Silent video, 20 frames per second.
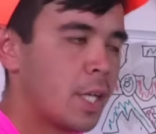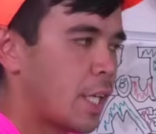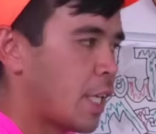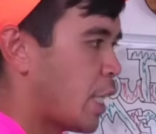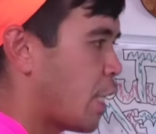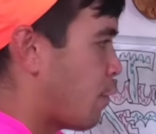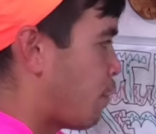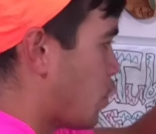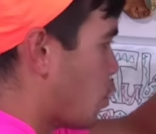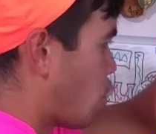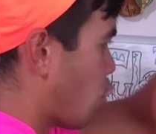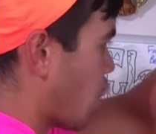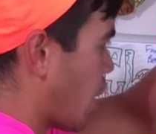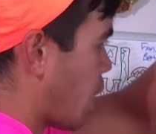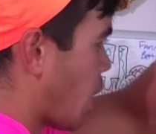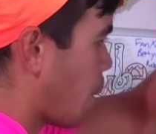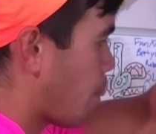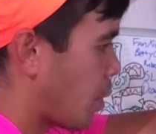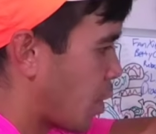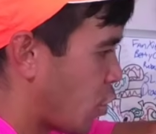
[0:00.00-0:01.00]
If you set
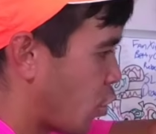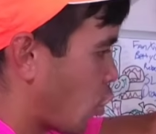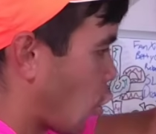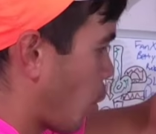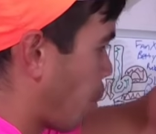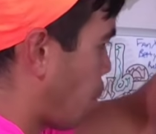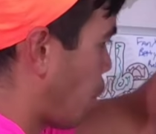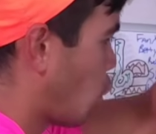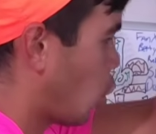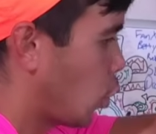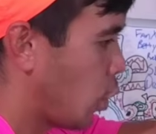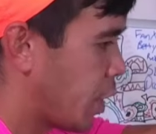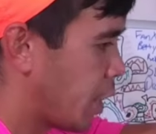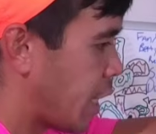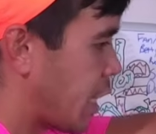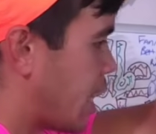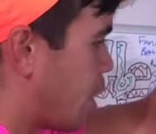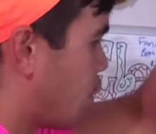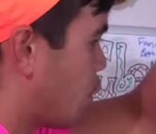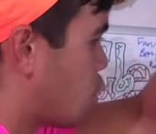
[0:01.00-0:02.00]
up and start pulling
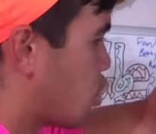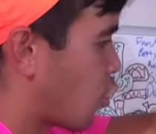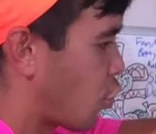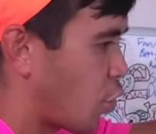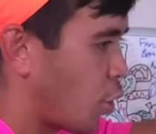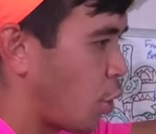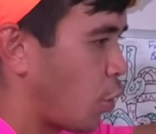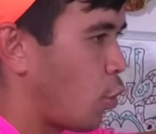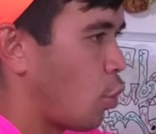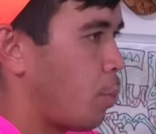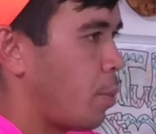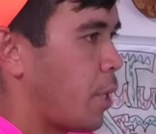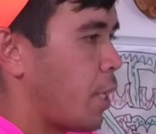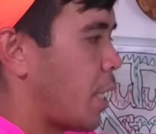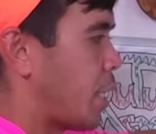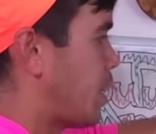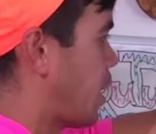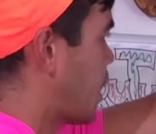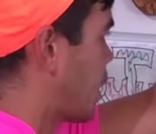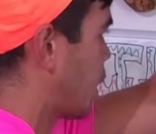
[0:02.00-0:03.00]
even just a little bit
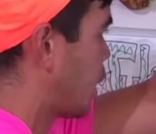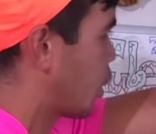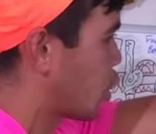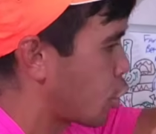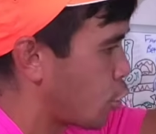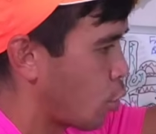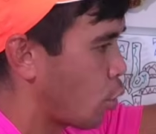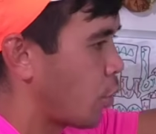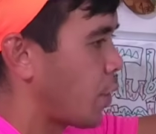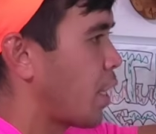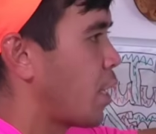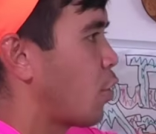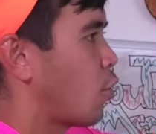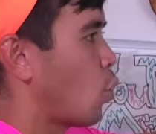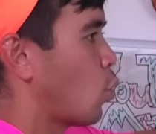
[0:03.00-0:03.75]
and taking a stroke that is